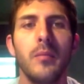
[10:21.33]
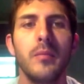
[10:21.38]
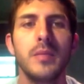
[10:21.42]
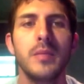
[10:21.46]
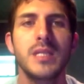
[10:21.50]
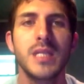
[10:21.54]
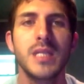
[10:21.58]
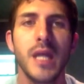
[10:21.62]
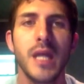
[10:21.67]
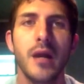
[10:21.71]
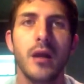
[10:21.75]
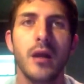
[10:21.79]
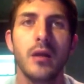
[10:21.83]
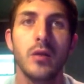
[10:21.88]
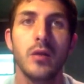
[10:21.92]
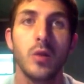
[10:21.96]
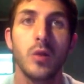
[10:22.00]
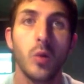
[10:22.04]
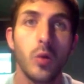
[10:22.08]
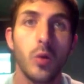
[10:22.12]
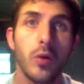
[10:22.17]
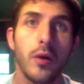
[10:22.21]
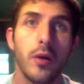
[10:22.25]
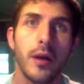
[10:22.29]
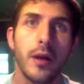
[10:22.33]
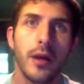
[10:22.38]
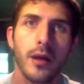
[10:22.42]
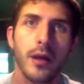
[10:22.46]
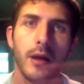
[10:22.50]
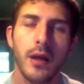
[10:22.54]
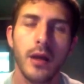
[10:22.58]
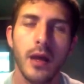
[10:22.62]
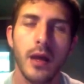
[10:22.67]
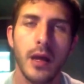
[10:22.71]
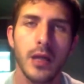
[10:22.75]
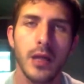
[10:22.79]
Sarah
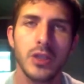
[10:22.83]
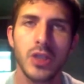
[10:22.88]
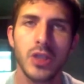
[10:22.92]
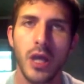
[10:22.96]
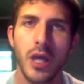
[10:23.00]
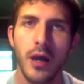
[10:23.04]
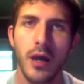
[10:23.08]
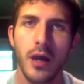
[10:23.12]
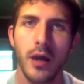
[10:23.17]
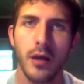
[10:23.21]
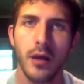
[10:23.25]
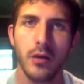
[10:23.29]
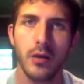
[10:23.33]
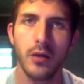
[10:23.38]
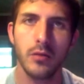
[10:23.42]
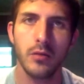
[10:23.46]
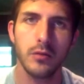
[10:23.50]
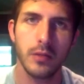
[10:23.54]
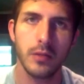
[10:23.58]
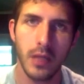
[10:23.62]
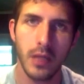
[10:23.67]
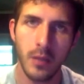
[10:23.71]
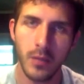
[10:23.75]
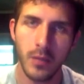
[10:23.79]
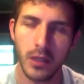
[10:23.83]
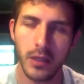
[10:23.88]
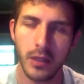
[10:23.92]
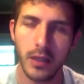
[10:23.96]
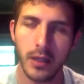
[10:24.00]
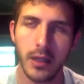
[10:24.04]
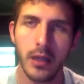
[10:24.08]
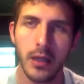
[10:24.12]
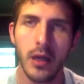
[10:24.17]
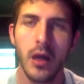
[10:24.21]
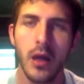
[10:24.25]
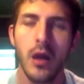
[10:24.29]
luring a child,
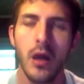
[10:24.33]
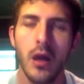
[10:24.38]
Emily,